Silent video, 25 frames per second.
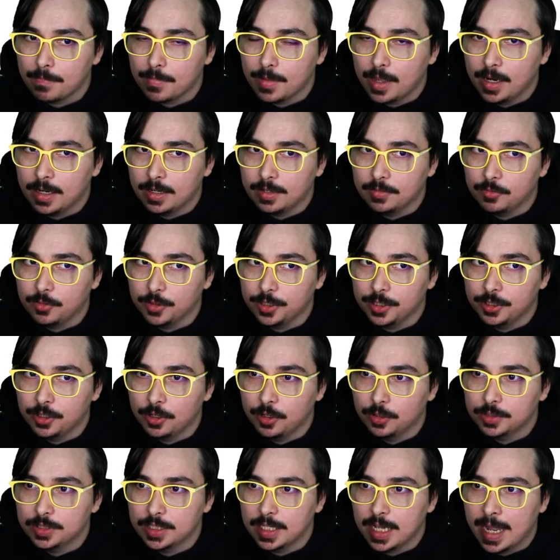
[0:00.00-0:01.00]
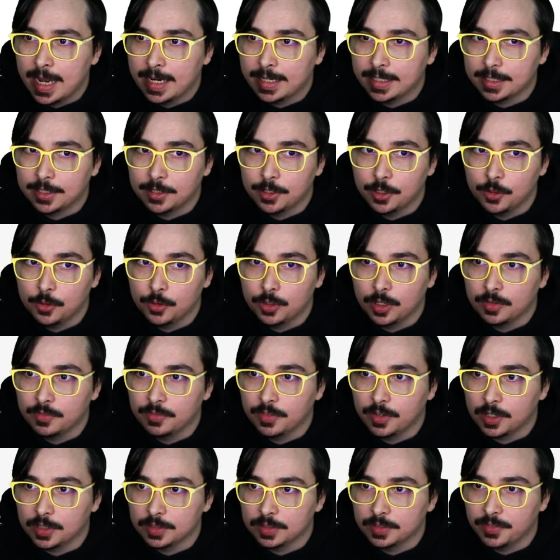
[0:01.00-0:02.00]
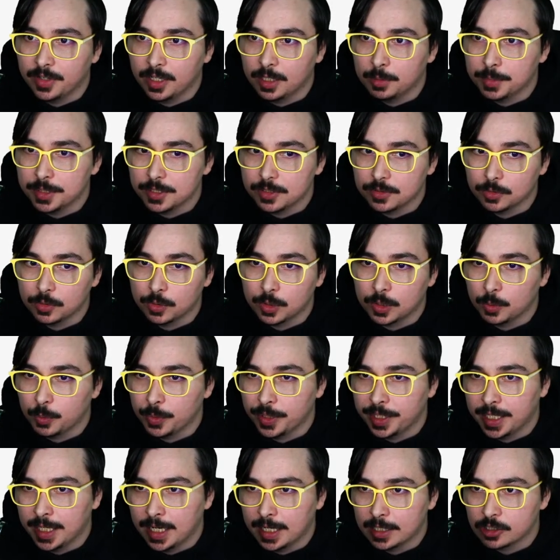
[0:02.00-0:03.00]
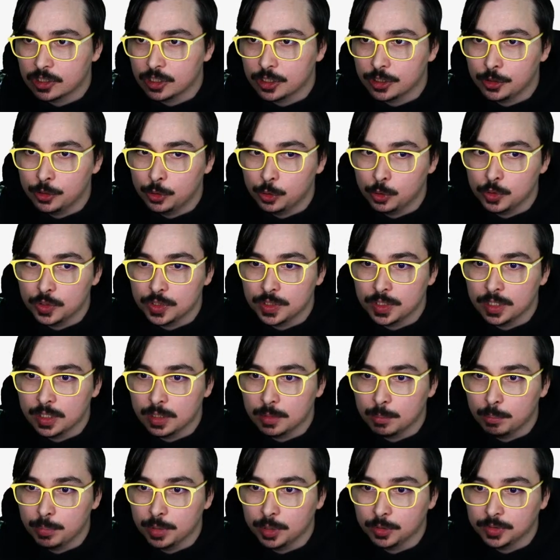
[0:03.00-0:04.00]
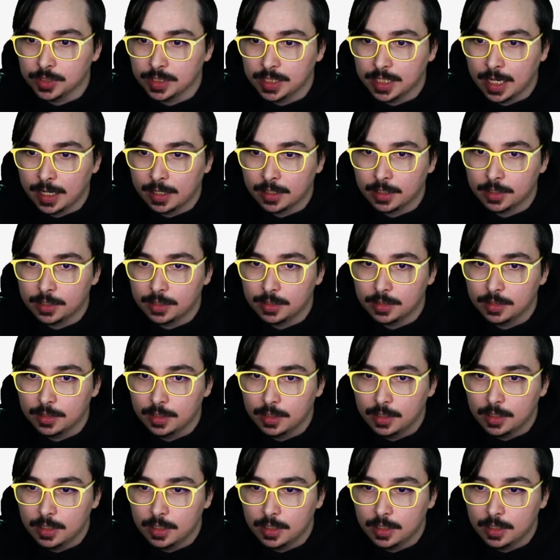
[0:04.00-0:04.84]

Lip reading: And if we go to edit code of our development store, we can actually use the built-in editor.